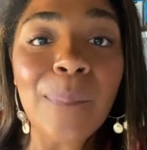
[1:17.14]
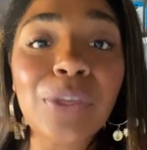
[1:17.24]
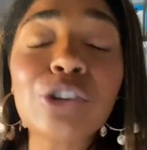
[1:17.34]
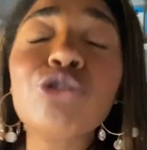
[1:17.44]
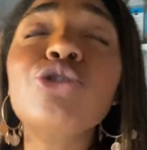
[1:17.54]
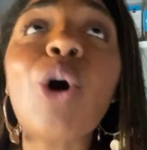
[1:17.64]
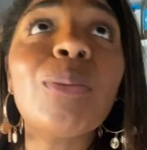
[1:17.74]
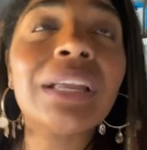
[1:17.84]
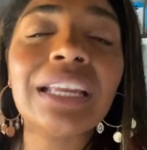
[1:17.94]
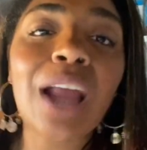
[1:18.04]
There's so
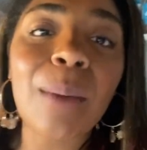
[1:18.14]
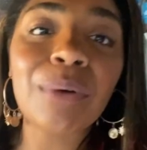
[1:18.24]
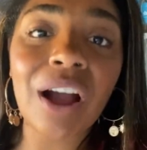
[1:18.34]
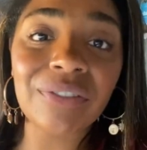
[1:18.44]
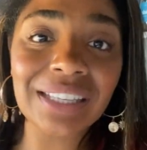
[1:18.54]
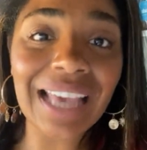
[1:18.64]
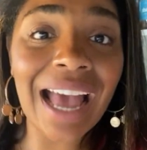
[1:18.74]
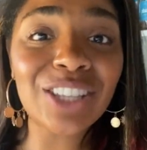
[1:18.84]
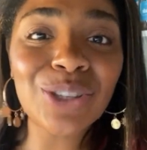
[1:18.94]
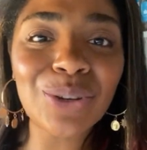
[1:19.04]
many nonprofits.
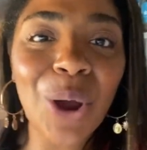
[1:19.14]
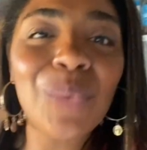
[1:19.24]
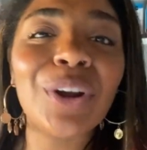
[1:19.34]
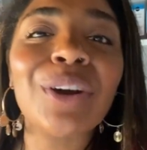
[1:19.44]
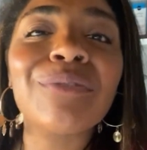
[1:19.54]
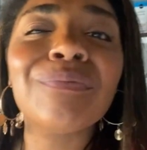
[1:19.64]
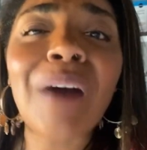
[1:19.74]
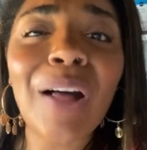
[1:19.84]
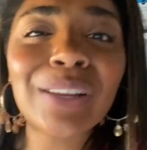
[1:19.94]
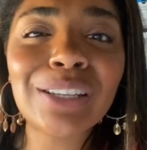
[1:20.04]
As you know, we're a
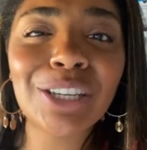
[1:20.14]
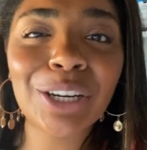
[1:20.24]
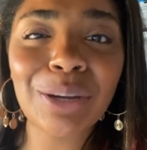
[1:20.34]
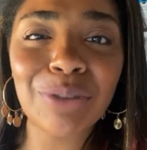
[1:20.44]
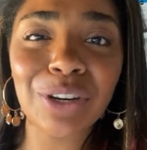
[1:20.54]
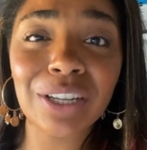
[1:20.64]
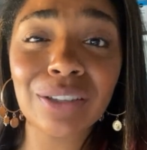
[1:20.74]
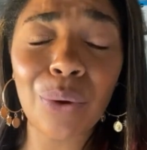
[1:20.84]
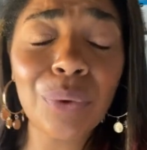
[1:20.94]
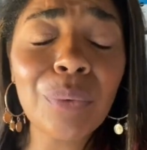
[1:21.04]
volunteer community,
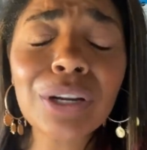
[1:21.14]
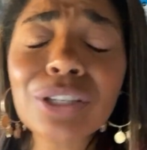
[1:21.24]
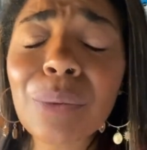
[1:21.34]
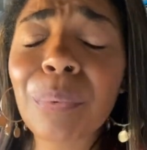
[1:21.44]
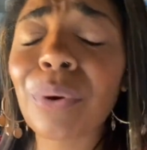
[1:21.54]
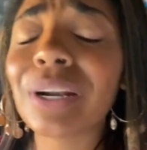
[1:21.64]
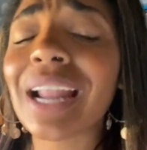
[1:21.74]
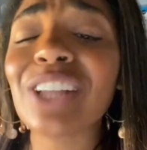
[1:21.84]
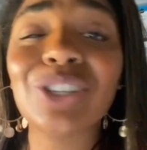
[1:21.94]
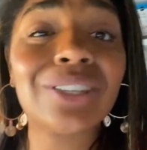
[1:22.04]
so we want to support
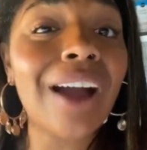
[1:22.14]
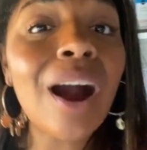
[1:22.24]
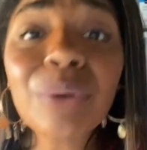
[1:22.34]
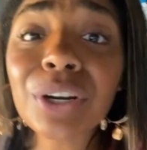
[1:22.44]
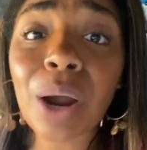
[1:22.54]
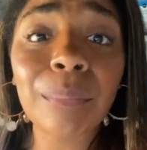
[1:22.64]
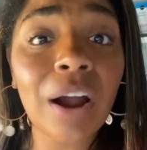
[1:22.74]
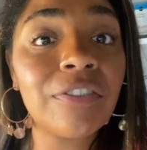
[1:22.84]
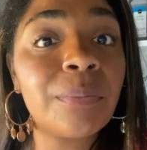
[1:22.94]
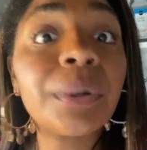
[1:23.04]
not just our
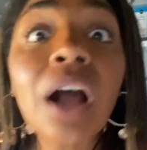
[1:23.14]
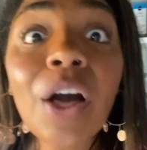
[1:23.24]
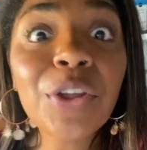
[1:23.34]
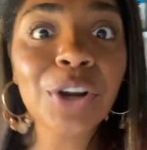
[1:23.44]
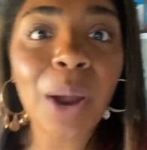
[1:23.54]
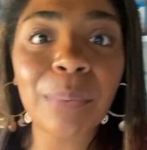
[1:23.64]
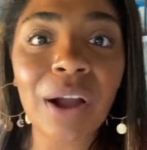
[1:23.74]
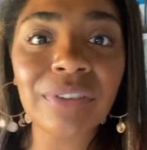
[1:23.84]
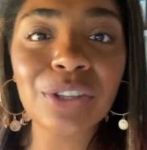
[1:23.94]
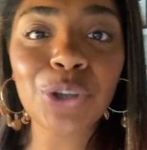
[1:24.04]
nonprofit, but other
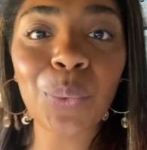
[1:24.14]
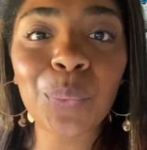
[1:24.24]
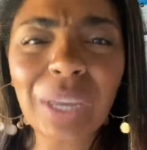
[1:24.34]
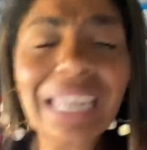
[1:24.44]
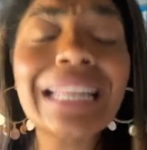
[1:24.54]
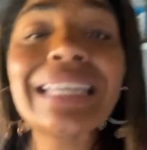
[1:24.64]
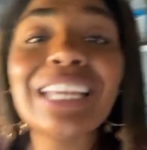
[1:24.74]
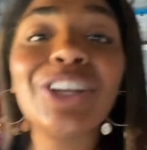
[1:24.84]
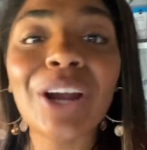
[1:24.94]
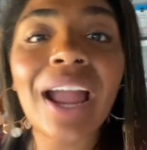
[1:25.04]
nonprofits. So we
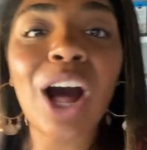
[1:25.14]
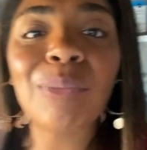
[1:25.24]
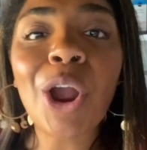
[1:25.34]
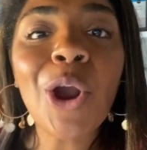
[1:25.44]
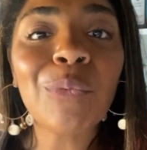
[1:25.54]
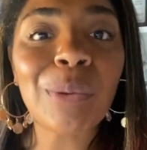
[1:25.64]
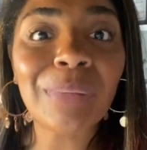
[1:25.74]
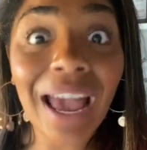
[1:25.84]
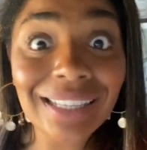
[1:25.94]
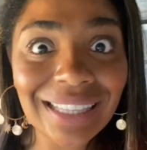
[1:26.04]
need your help.
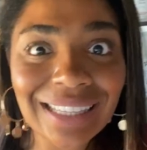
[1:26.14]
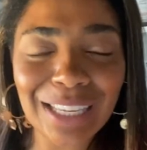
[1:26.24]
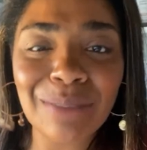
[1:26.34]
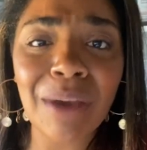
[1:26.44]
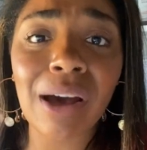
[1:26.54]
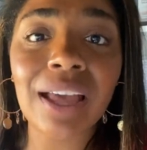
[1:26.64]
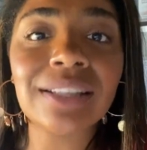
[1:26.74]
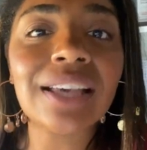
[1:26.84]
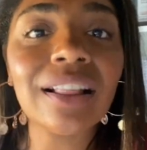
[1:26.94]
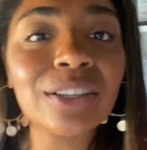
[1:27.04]
Reply to this email and
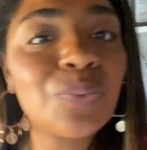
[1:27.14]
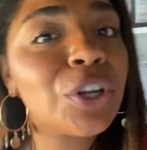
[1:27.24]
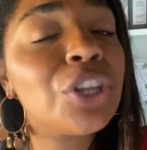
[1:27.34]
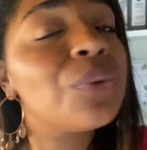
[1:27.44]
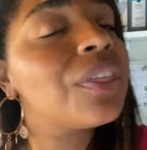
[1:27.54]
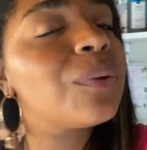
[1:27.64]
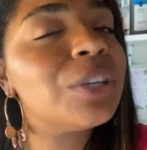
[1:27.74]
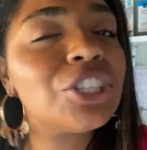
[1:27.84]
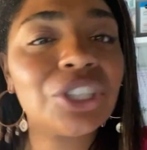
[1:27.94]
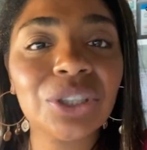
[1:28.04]
tell us what you think we
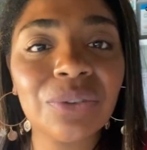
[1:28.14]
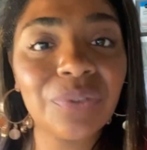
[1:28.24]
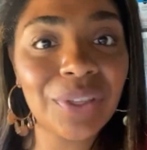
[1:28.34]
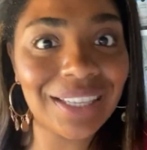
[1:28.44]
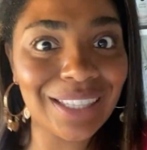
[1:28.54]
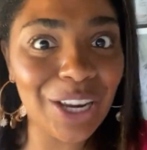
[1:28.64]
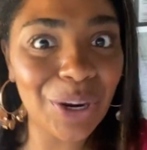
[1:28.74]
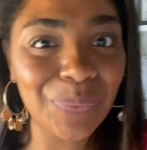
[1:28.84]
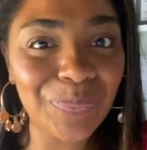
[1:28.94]
should do for this year.